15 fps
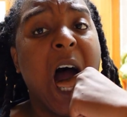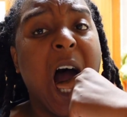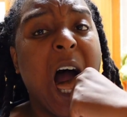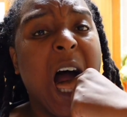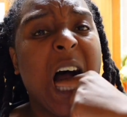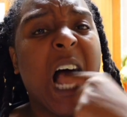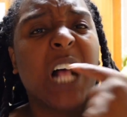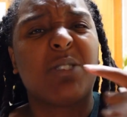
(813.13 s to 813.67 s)

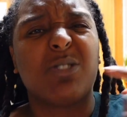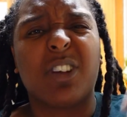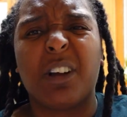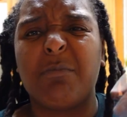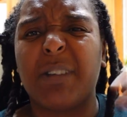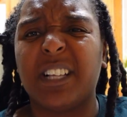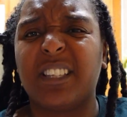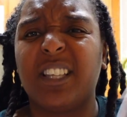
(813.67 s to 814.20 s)
Ah, sorry,
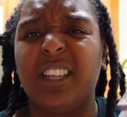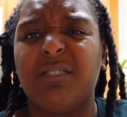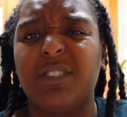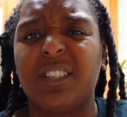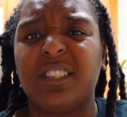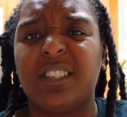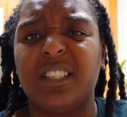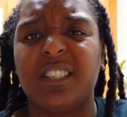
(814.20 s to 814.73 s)
my teeth
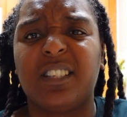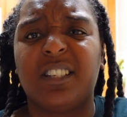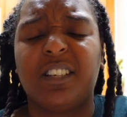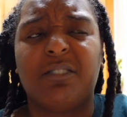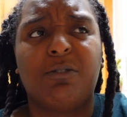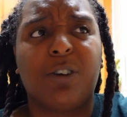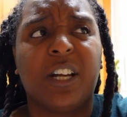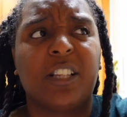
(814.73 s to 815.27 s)
is
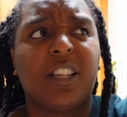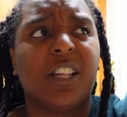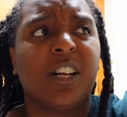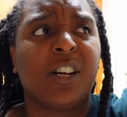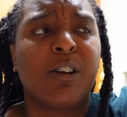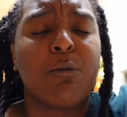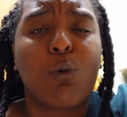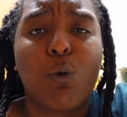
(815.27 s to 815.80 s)
sensitive right
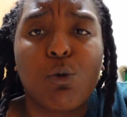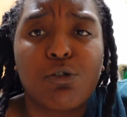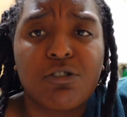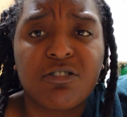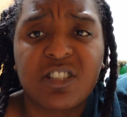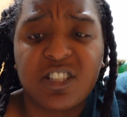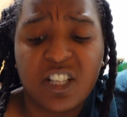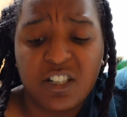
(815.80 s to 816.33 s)
there.
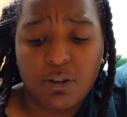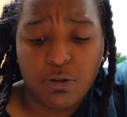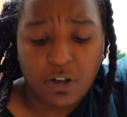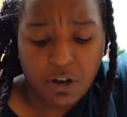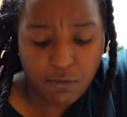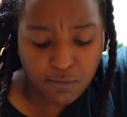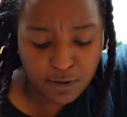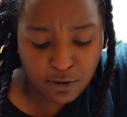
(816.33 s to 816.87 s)
Or sitting on
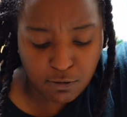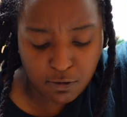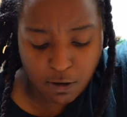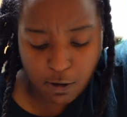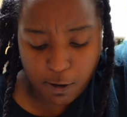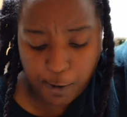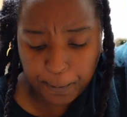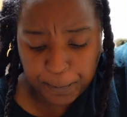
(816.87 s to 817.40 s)
there for too
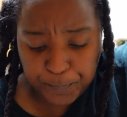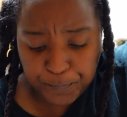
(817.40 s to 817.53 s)
long.